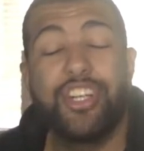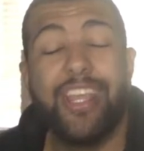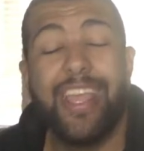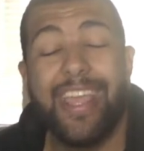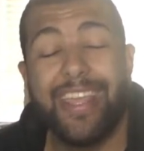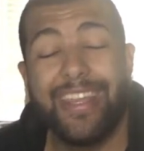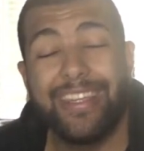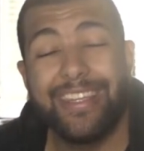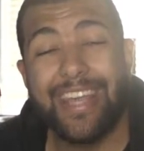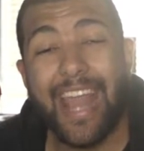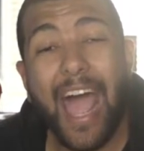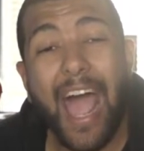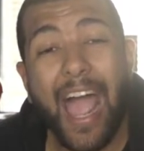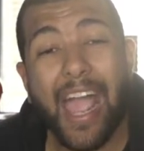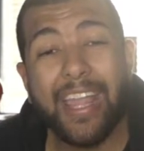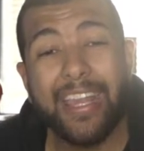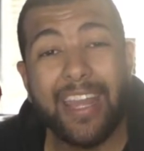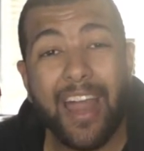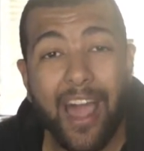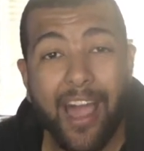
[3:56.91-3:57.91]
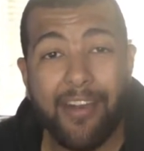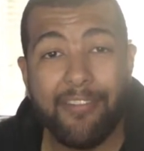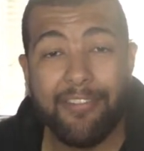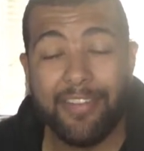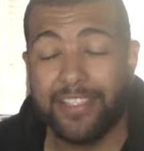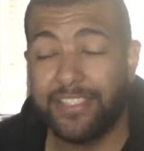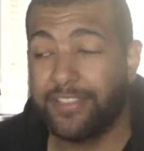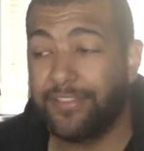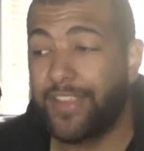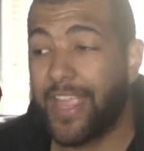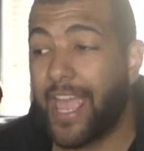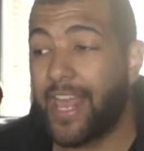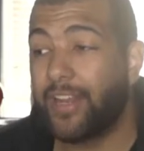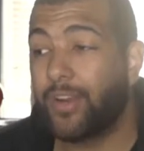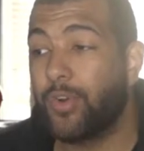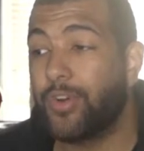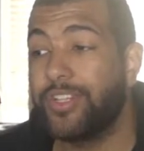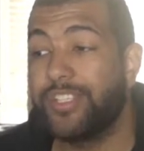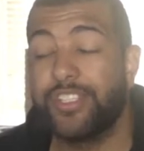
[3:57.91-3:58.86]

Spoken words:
in 9 offensive categories.